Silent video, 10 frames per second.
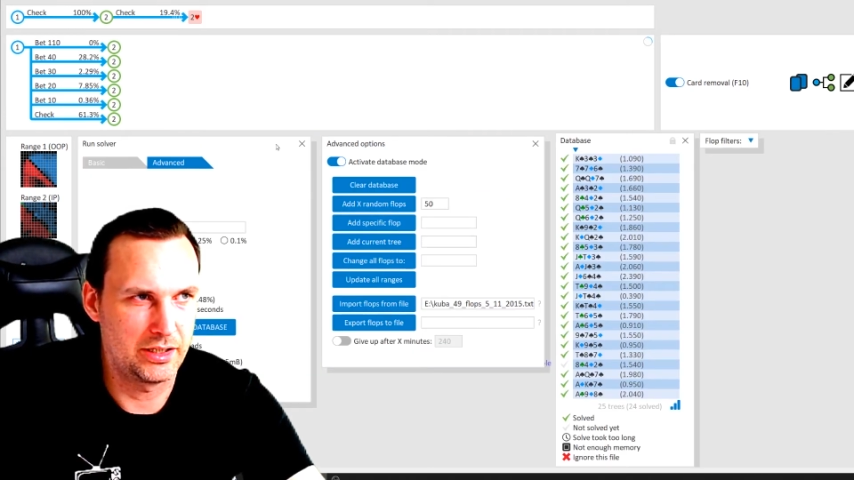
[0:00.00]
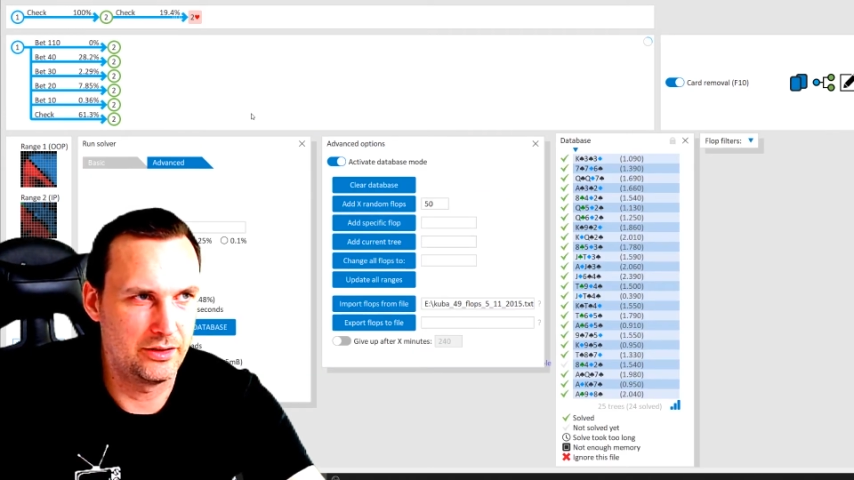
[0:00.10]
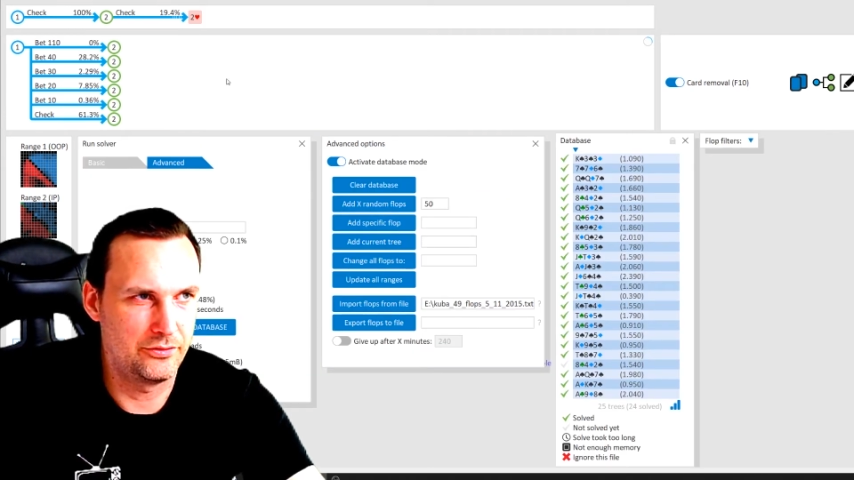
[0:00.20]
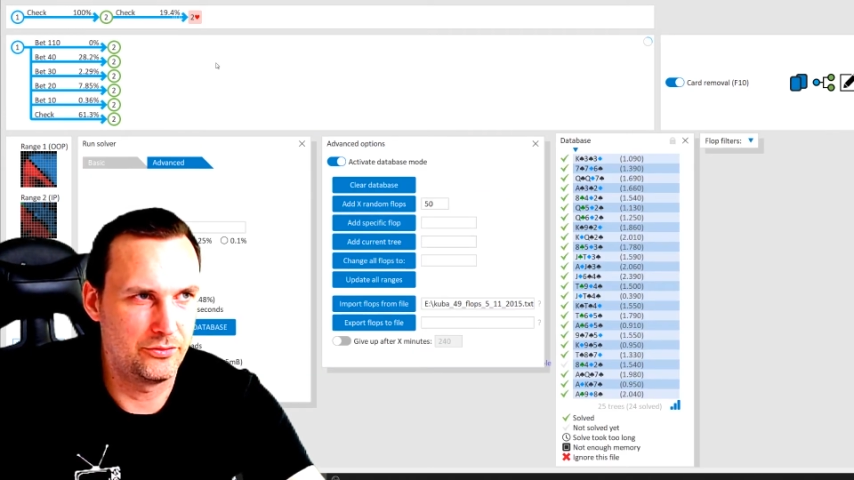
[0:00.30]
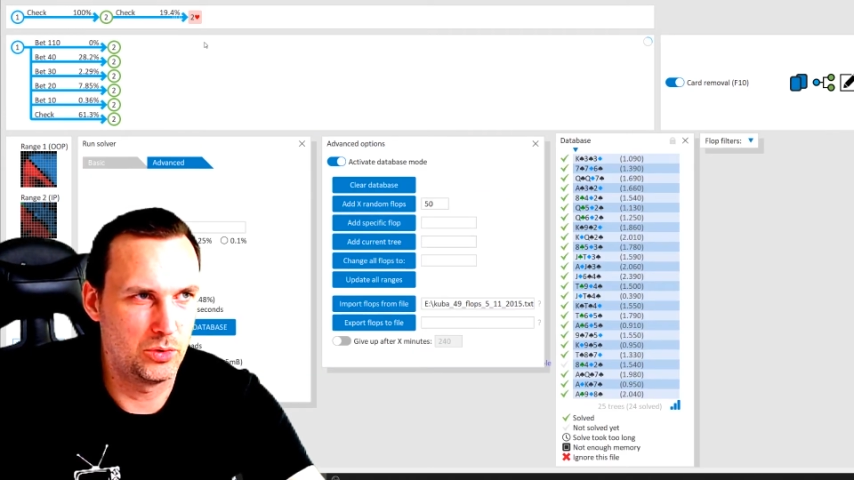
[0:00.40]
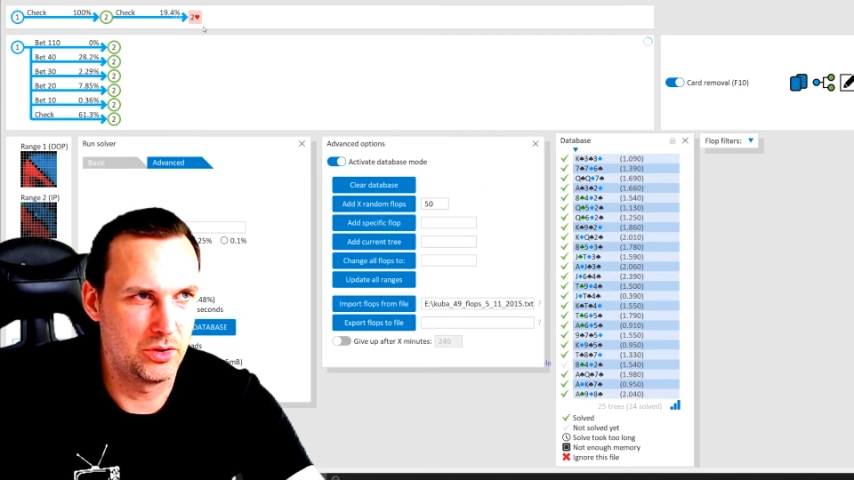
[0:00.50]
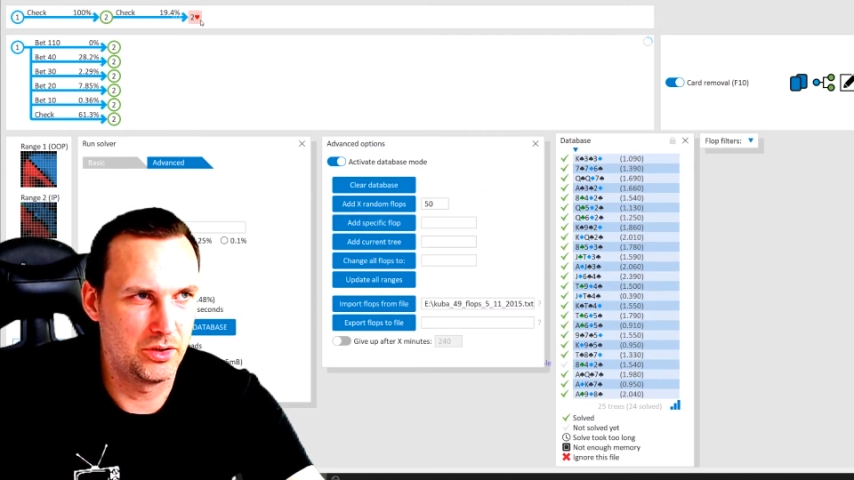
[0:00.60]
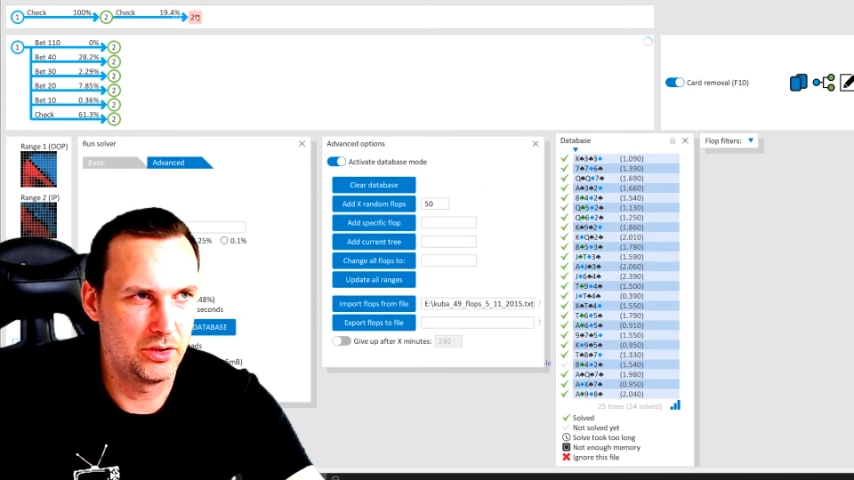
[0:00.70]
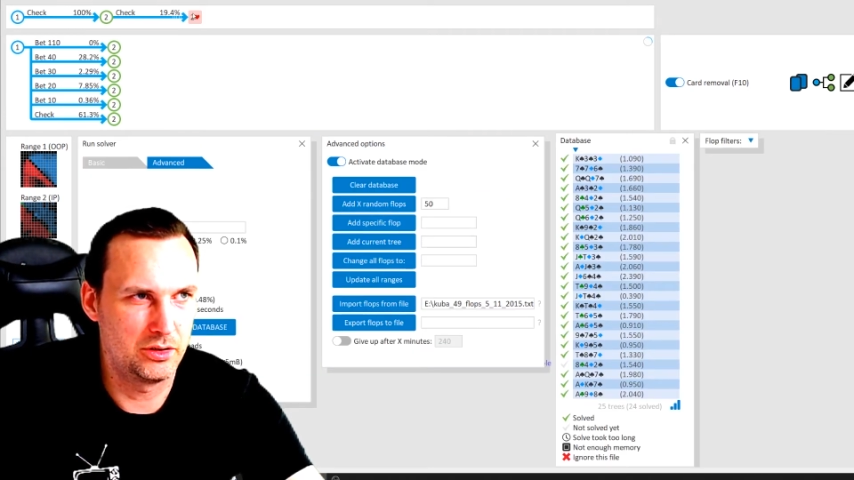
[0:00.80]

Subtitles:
10 4,